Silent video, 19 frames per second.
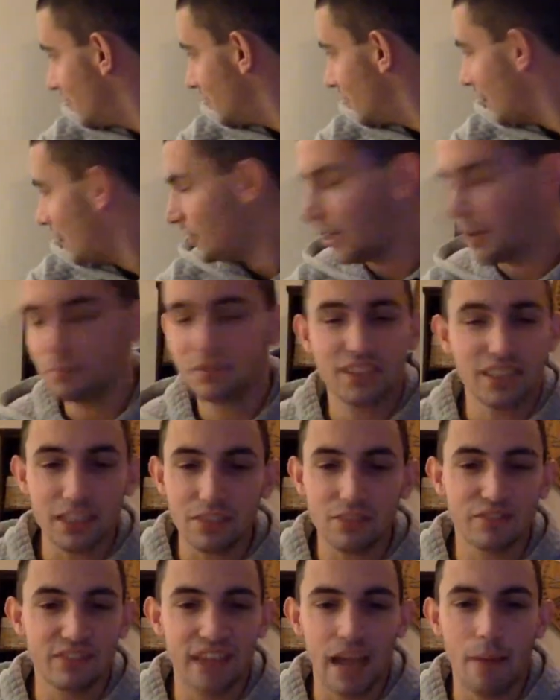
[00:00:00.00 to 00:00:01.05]
I don't know. I'm sick
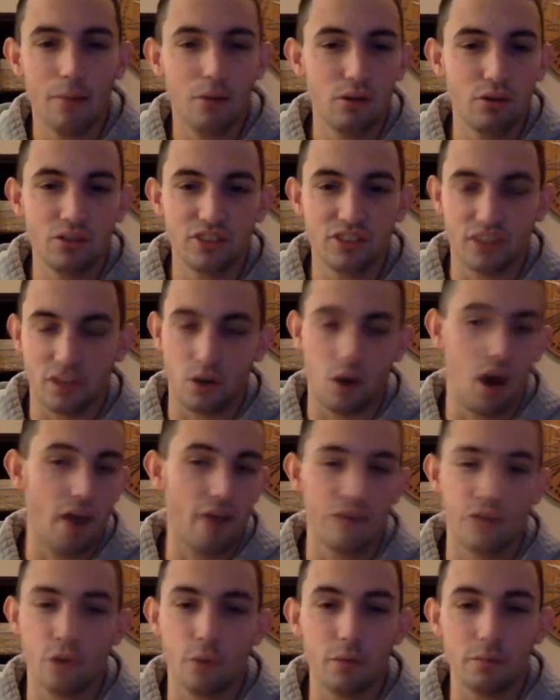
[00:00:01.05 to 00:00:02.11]
of Dabo's
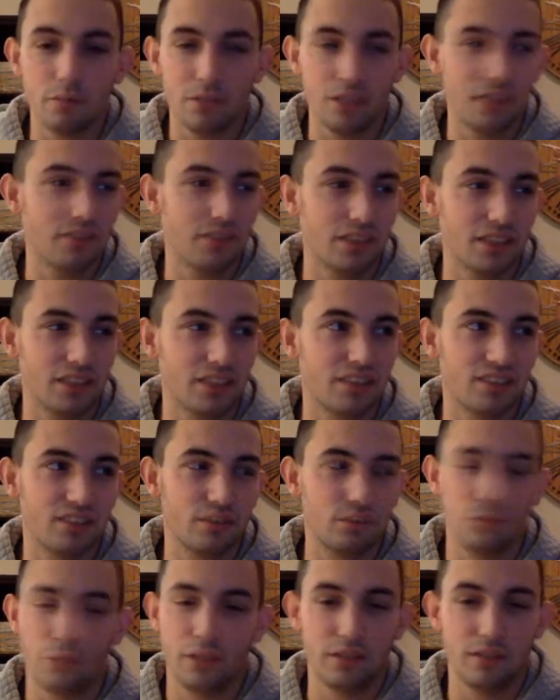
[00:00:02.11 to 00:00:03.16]
no one believes in us.
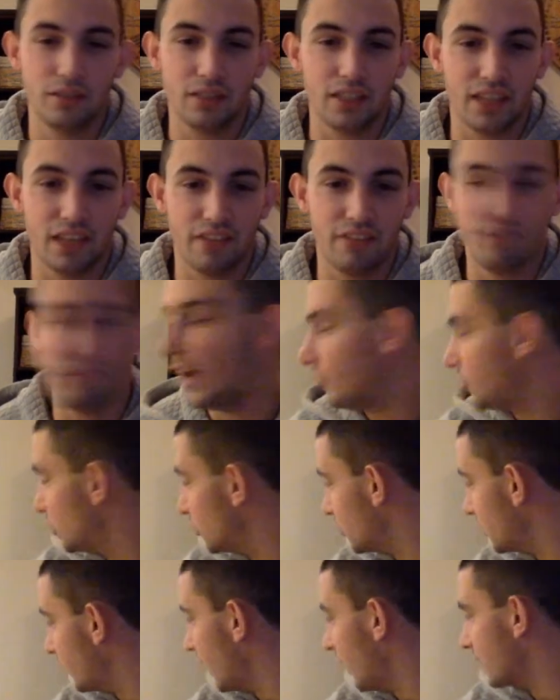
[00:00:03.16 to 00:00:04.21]
When like 5
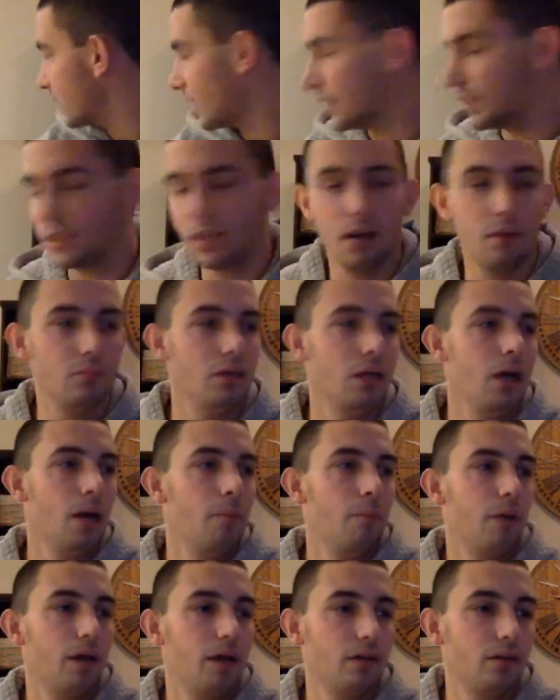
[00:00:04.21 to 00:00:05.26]
years of that, it's kind of dumb.
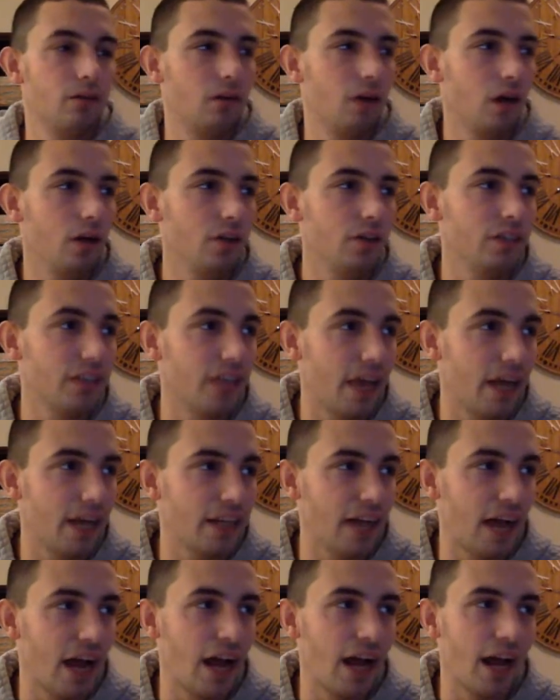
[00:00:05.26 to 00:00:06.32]
But other than that,
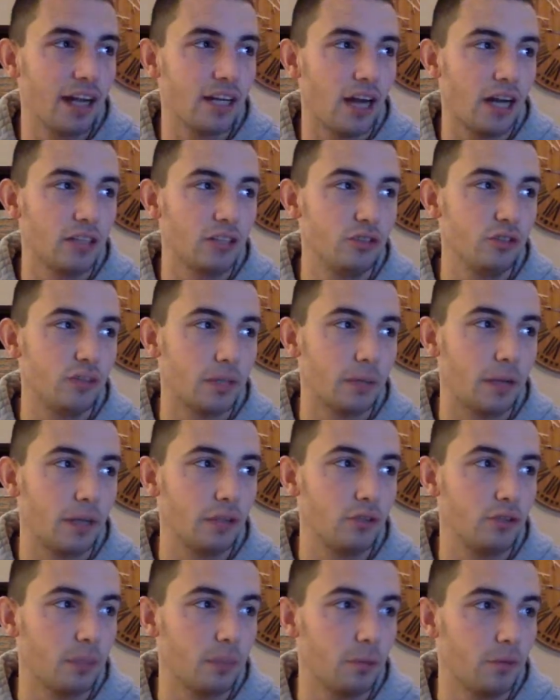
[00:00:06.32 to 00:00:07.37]
yeah, I do like
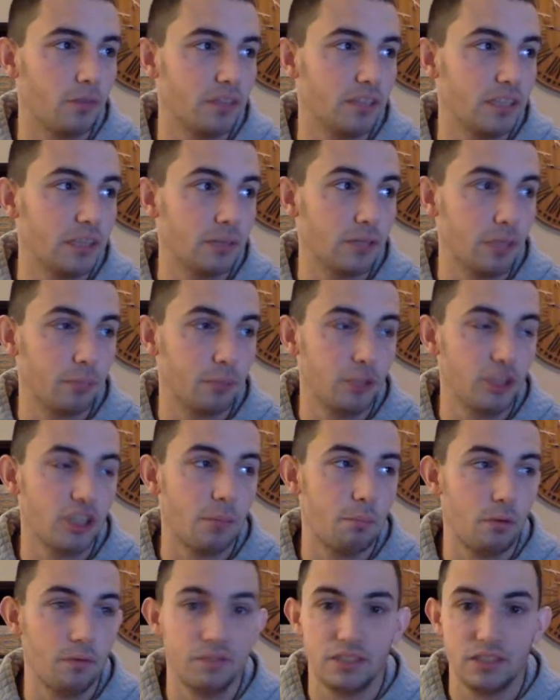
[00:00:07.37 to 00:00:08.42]
both of these teams. I
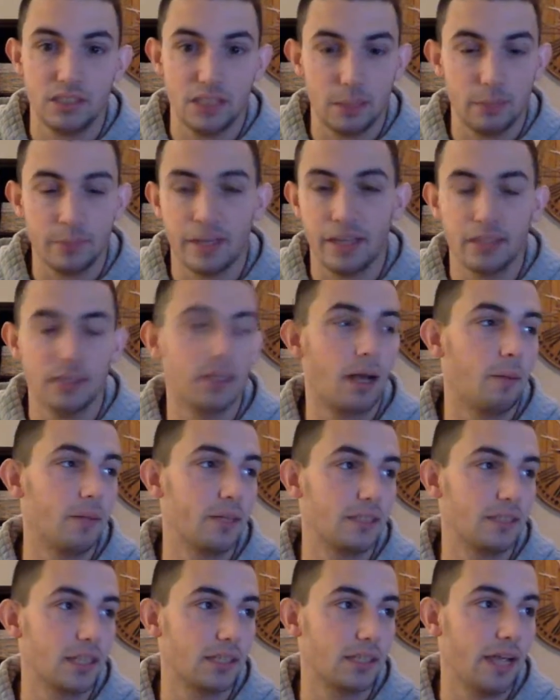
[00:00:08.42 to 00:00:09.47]
appreciate both of these teams and the
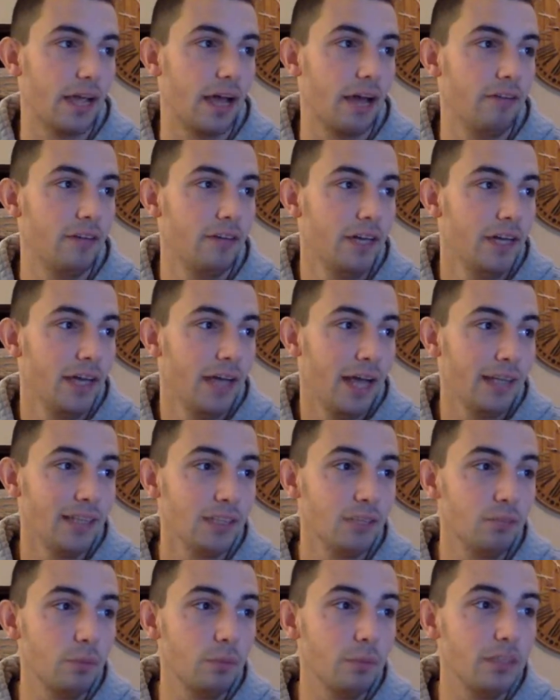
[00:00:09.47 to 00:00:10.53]
dominance that they have. And
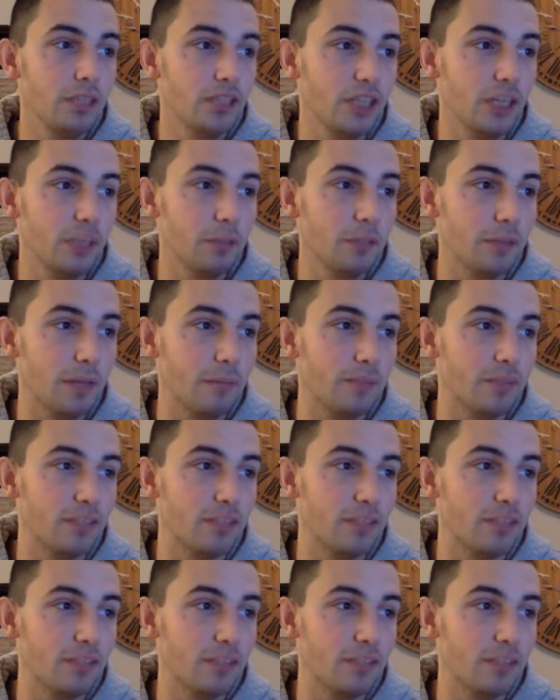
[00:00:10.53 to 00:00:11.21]
this would be the championship game.